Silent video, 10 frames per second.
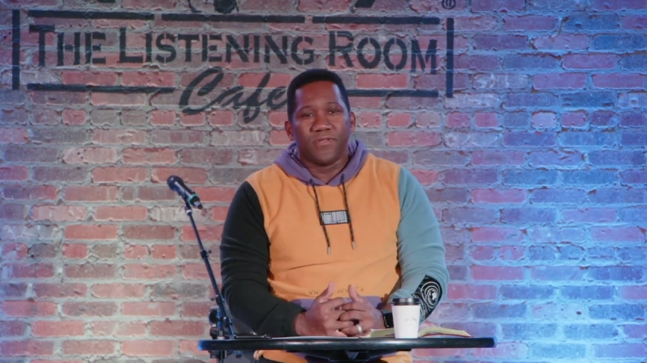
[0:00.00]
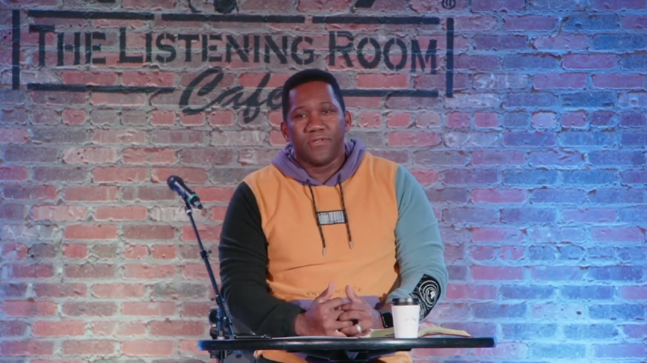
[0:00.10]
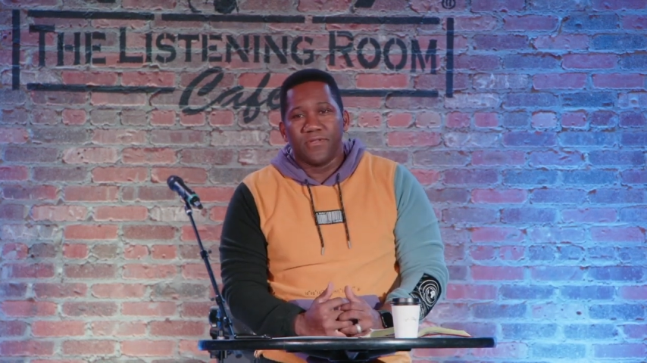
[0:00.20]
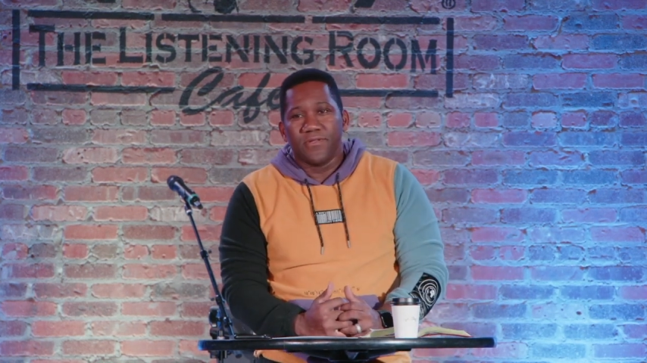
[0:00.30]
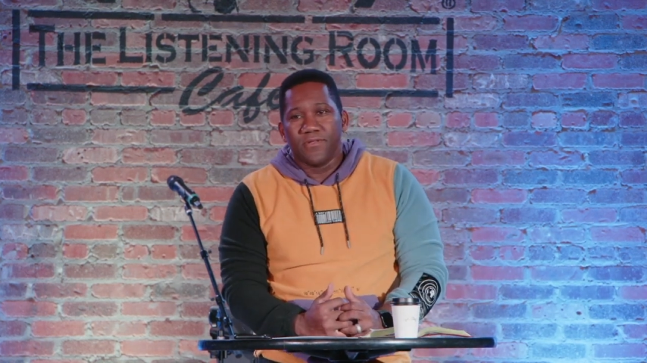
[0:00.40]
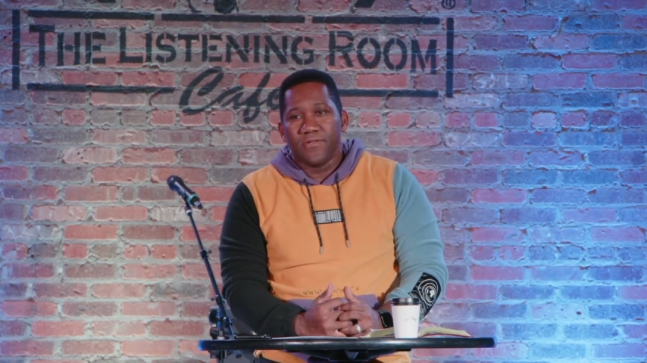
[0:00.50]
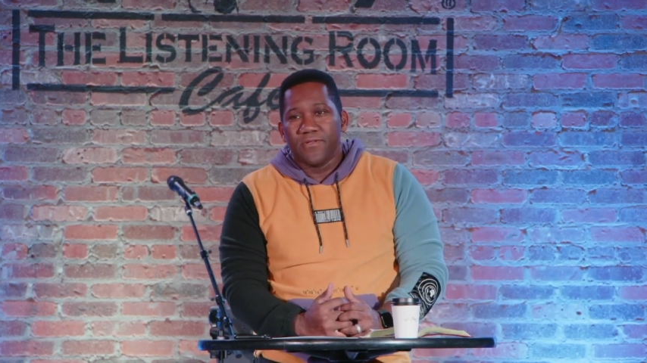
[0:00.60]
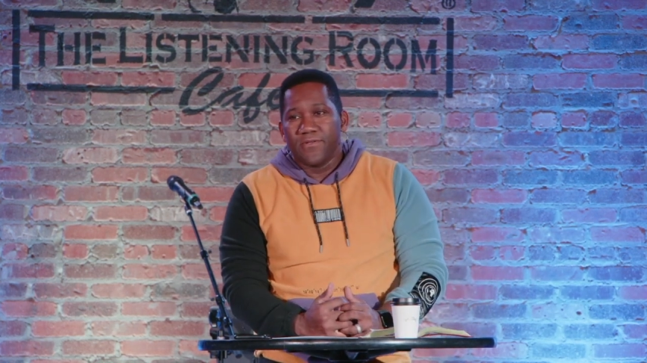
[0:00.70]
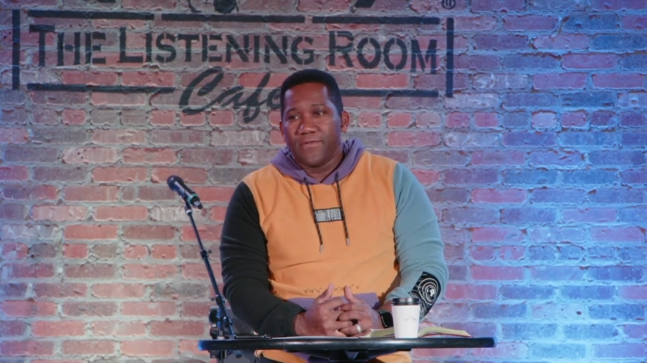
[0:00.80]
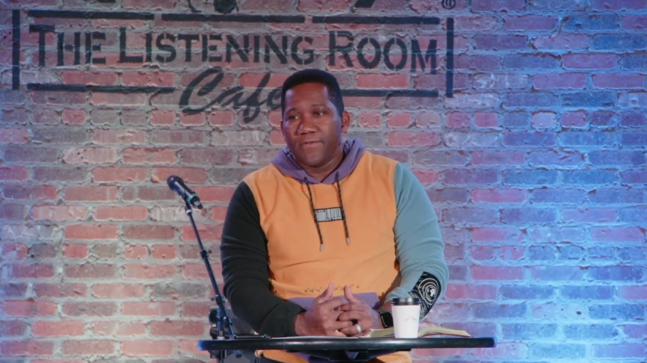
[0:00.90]

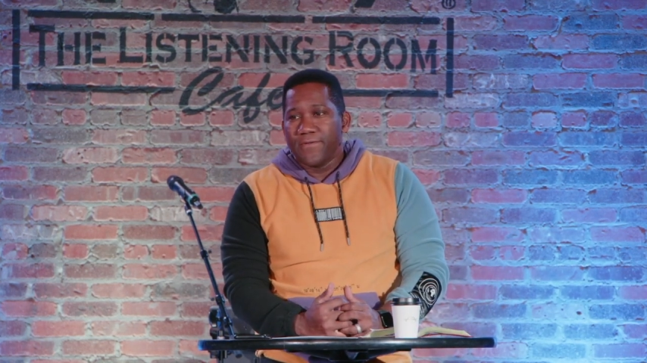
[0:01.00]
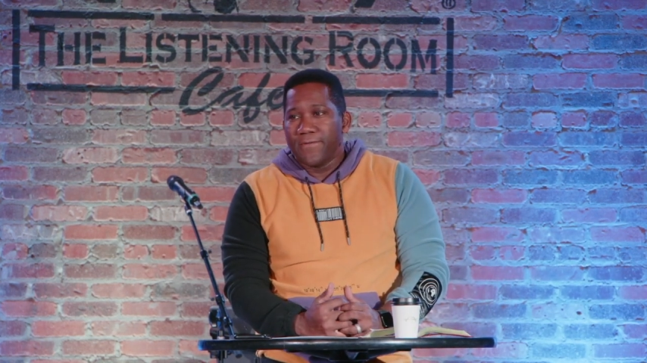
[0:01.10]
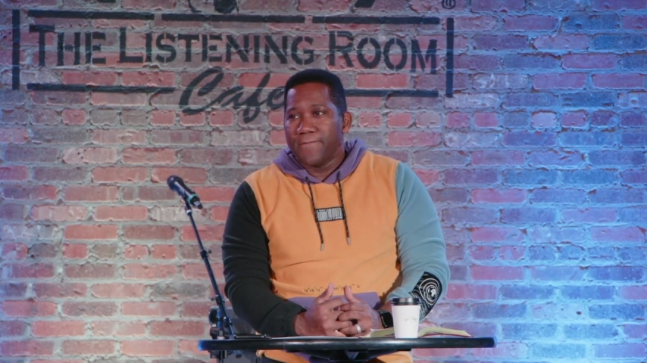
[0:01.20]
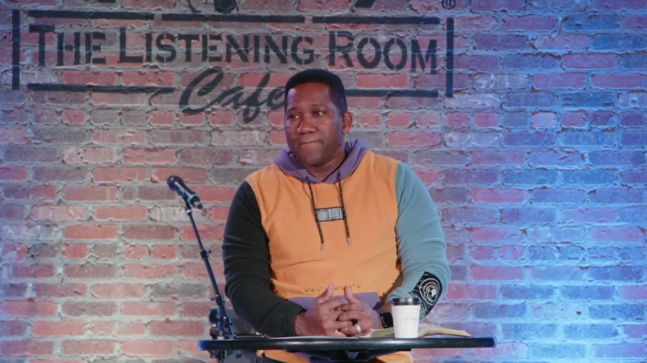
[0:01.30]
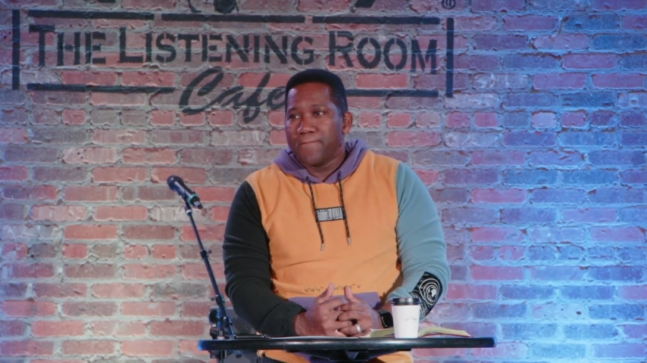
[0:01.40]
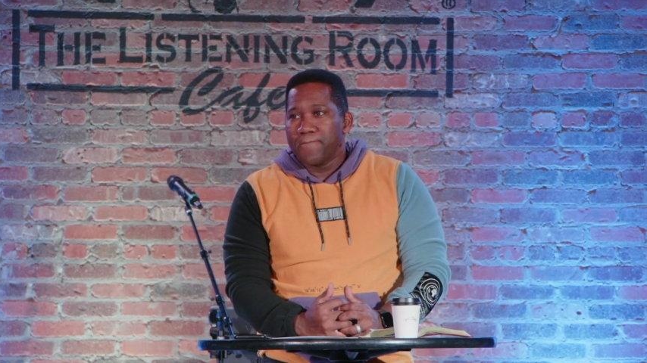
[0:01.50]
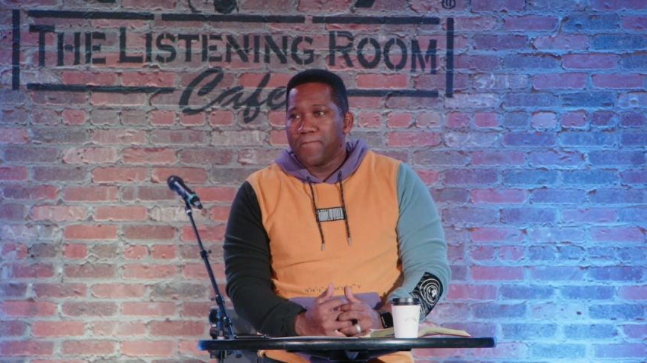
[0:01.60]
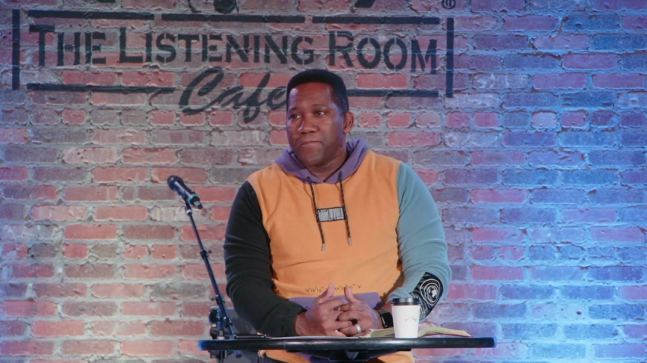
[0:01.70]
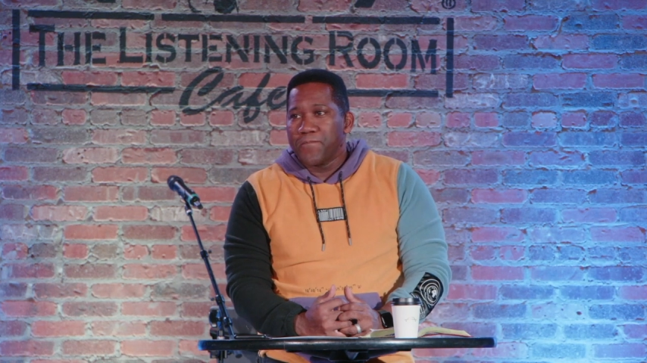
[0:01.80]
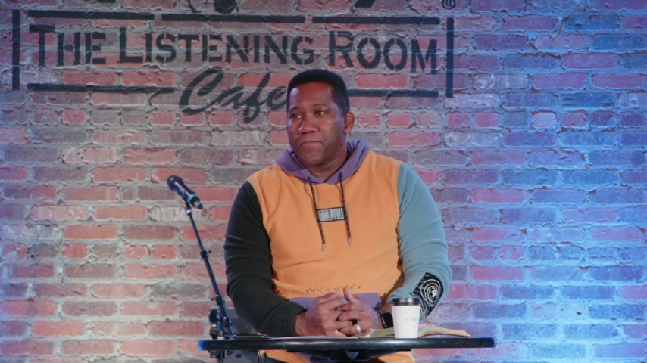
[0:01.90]

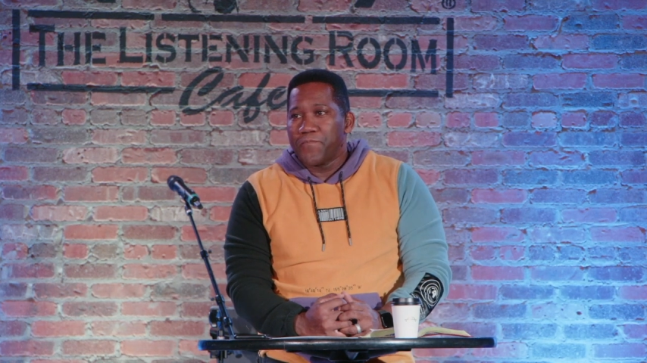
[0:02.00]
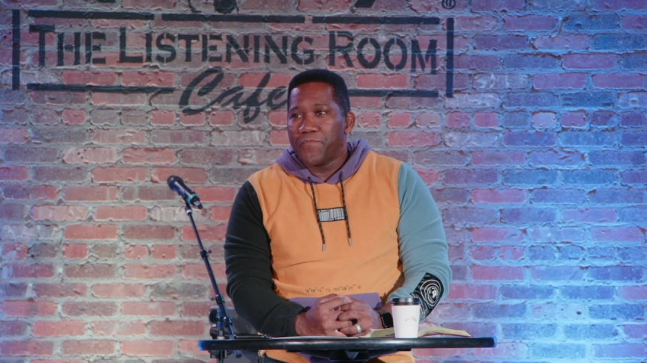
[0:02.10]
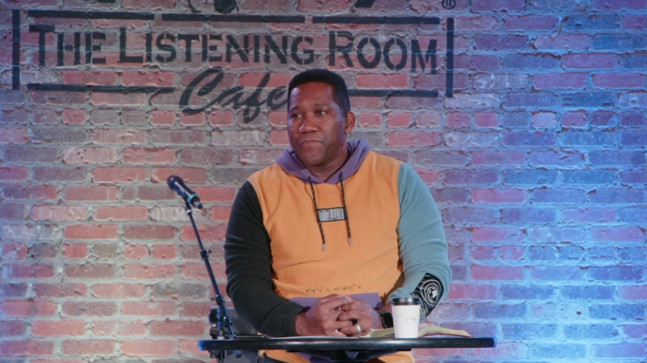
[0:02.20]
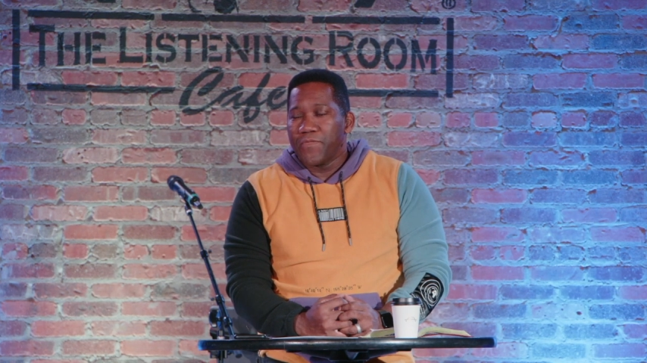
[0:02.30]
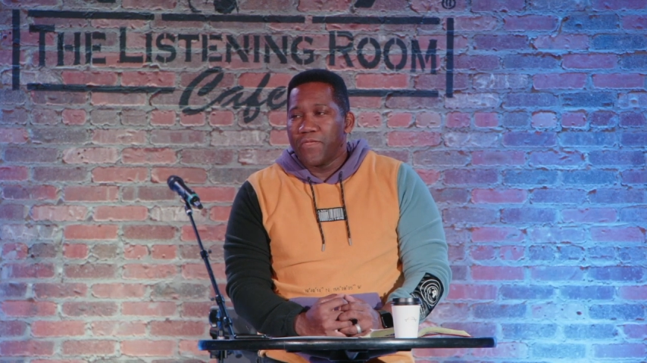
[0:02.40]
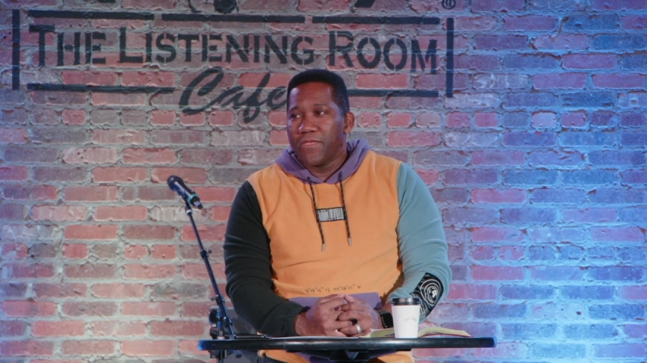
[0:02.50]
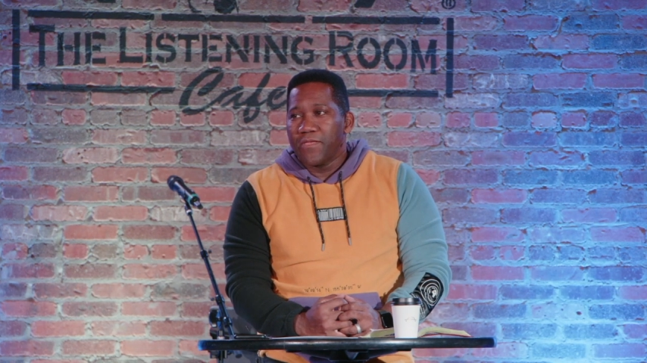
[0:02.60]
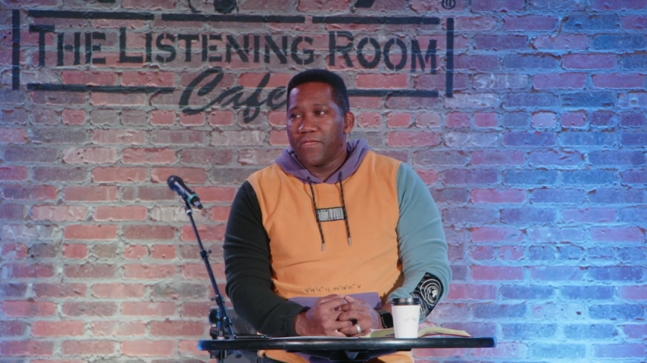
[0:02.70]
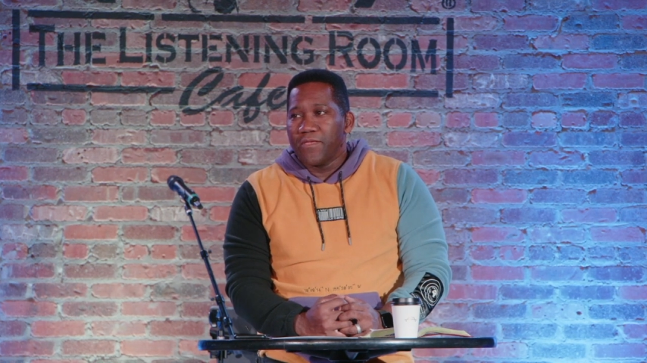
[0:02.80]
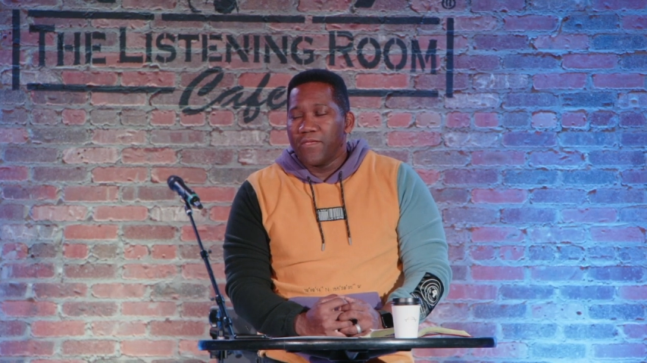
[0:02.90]

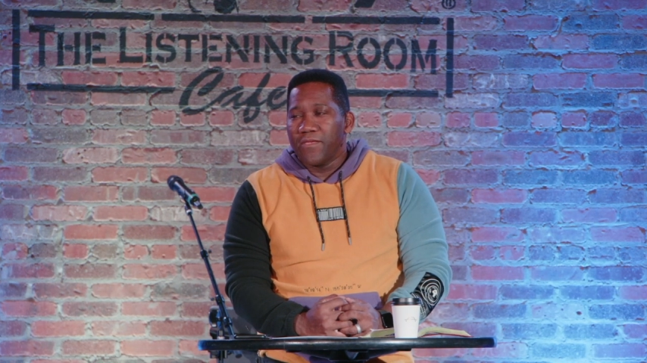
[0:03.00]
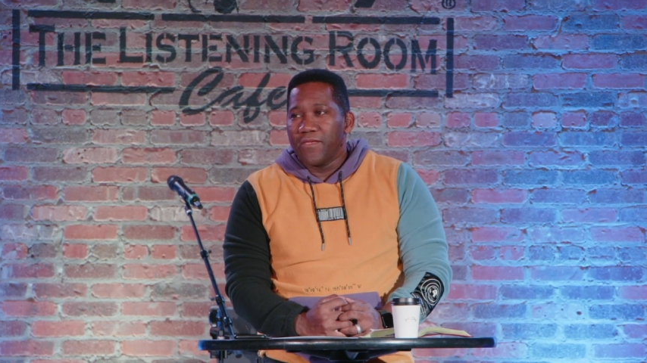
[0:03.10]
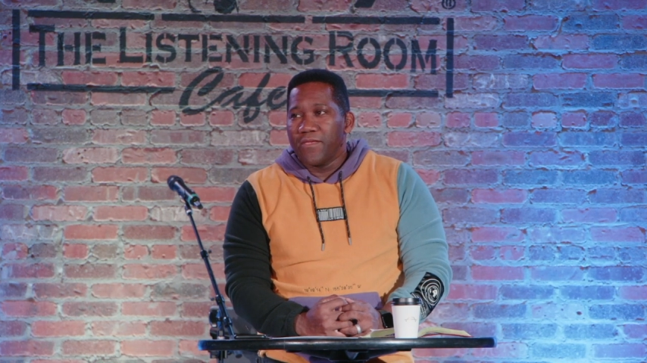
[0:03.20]
No one is speaking in this clip.